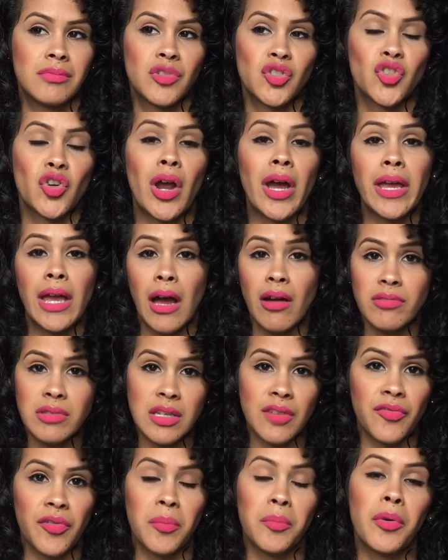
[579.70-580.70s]
try out
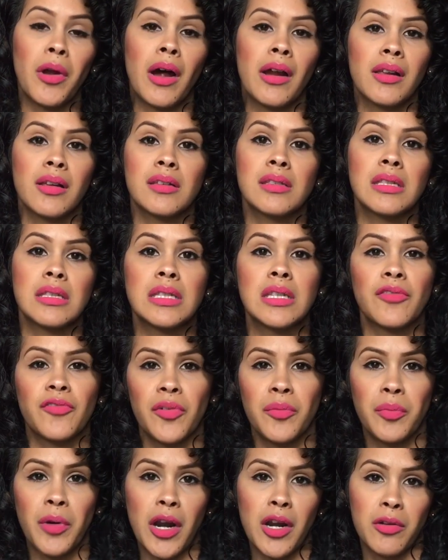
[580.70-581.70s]
different products and
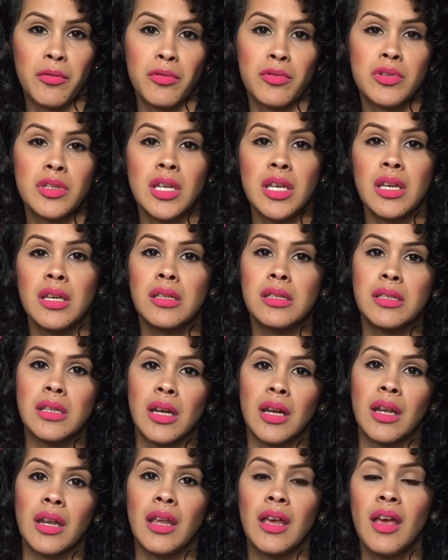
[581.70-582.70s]
different product routines,
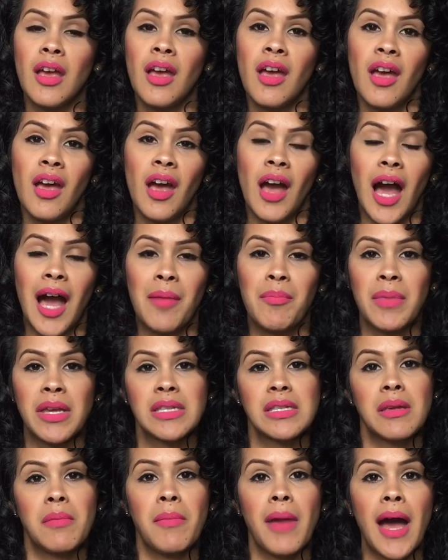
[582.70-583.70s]
and I
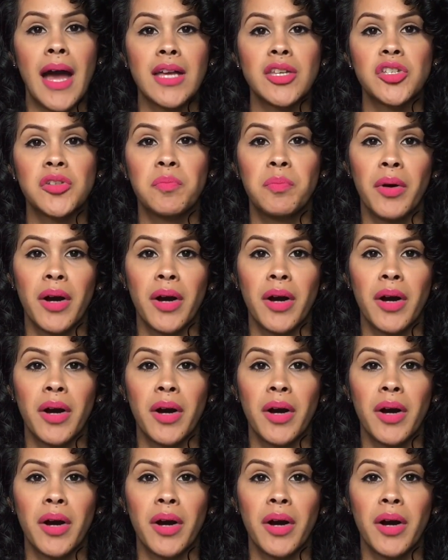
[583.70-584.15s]
mix and match.